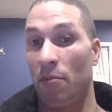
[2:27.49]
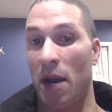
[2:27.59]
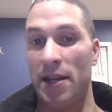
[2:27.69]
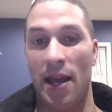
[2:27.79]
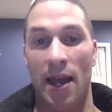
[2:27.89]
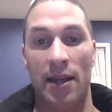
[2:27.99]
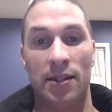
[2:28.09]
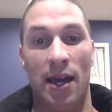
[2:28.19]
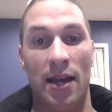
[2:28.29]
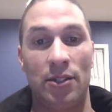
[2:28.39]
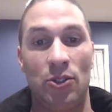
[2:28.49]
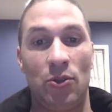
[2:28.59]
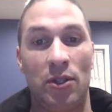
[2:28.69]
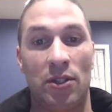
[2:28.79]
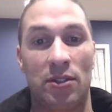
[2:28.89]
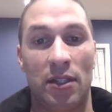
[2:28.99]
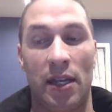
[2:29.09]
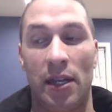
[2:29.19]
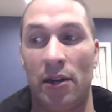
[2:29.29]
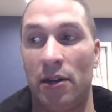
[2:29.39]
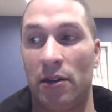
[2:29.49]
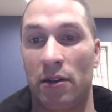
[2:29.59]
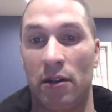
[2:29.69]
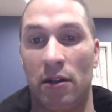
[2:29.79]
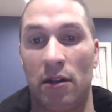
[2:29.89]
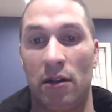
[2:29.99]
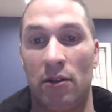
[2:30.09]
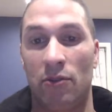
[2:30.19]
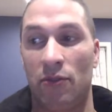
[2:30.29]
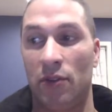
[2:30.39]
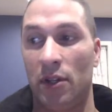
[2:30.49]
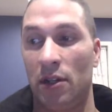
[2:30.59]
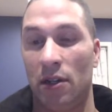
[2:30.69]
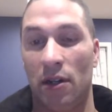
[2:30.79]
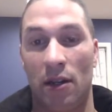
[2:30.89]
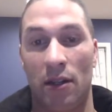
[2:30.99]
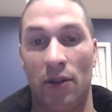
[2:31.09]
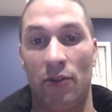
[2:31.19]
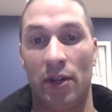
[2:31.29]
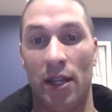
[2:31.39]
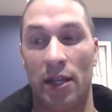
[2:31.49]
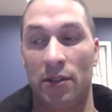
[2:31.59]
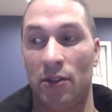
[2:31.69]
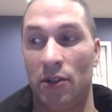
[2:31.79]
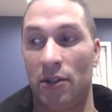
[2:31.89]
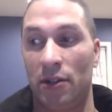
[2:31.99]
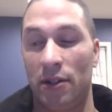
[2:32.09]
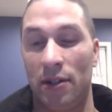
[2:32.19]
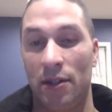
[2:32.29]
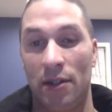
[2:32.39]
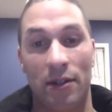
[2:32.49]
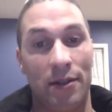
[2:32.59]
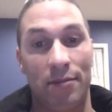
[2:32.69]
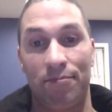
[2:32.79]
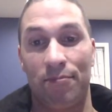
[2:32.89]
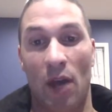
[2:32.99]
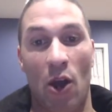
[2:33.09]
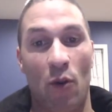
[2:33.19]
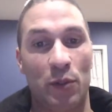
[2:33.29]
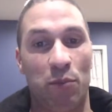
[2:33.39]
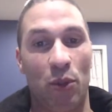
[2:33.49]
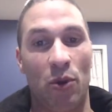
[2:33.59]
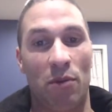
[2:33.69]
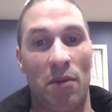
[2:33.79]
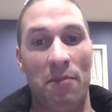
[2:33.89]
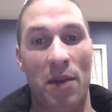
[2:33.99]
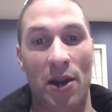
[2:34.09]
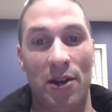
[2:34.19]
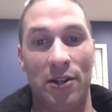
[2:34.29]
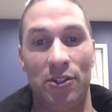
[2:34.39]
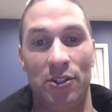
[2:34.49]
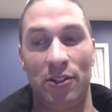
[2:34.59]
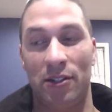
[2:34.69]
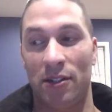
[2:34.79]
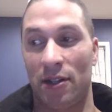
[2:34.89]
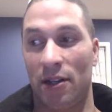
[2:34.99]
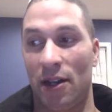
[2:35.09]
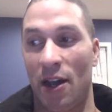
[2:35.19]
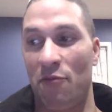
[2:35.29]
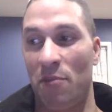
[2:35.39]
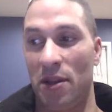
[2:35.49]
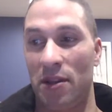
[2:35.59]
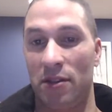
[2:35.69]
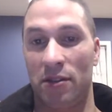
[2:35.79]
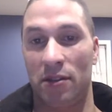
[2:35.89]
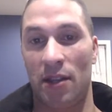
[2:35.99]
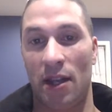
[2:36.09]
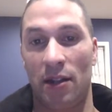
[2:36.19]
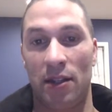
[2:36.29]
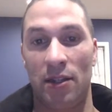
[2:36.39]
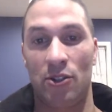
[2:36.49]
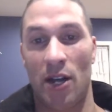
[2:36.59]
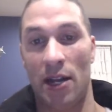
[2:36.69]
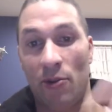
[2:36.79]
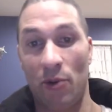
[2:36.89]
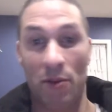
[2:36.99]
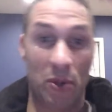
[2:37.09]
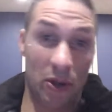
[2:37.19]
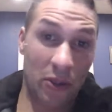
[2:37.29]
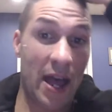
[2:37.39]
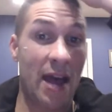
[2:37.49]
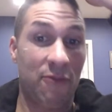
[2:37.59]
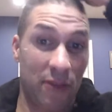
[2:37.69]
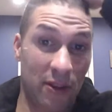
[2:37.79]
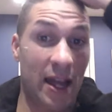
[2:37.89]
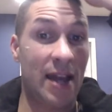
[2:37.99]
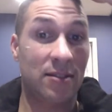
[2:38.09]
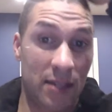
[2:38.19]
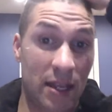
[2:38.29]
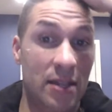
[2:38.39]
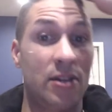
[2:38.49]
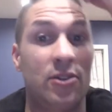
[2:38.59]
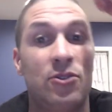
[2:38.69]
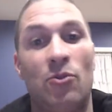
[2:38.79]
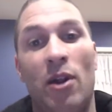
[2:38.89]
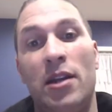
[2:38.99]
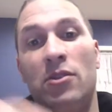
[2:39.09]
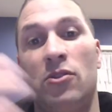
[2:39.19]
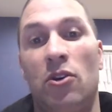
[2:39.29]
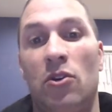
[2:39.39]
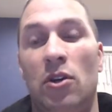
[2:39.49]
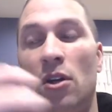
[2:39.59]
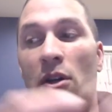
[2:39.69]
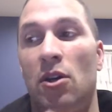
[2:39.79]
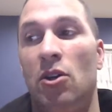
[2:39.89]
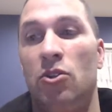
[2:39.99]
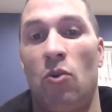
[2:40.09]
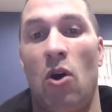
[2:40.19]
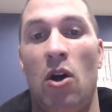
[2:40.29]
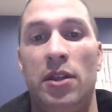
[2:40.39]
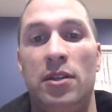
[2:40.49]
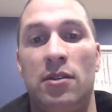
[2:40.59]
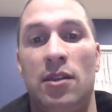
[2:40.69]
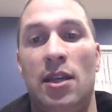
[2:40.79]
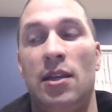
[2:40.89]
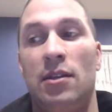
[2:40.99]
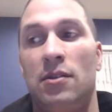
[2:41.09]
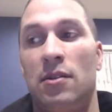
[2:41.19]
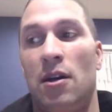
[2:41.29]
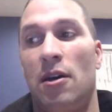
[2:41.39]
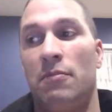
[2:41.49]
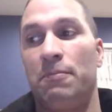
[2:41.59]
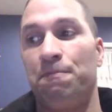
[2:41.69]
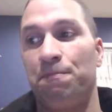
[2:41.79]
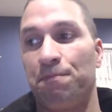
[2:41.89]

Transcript: My dad died 2 years later of liver cancer. I almost blew up my marriage, and I've been steadily trying to rebuild that for the last 10 years, right? So all these things have